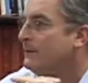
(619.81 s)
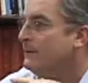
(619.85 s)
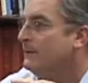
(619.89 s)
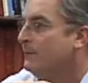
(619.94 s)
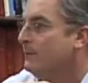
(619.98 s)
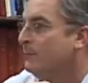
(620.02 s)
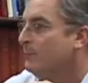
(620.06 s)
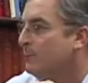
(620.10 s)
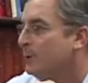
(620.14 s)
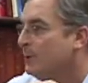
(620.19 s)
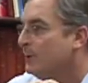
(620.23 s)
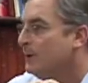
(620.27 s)

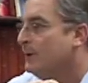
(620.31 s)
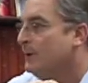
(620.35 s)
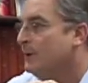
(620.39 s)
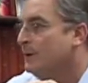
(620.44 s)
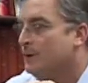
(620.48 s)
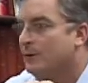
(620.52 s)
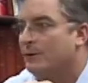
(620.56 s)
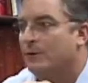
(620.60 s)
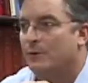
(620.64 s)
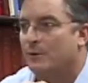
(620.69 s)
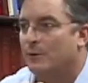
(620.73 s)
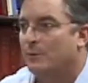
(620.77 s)
the ability
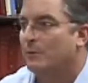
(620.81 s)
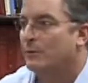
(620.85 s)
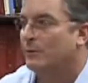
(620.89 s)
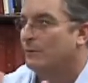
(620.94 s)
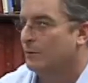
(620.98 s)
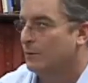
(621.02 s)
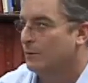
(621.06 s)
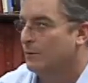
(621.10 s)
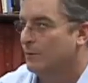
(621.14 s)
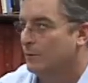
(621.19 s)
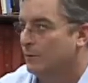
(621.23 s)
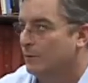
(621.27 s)
to do
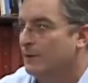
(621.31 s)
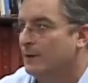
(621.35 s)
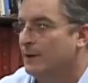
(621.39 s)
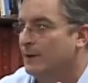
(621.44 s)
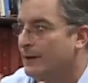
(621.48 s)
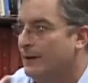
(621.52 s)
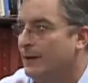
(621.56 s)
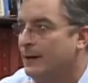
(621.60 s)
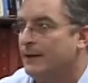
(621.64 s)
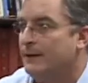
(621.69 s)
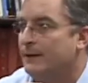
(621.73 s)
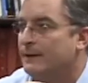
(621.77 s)
what we're doing
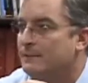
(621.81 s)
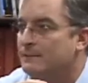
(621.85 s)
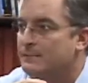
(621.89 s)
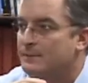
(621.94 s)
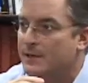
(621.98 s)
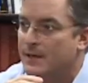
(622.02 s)
today,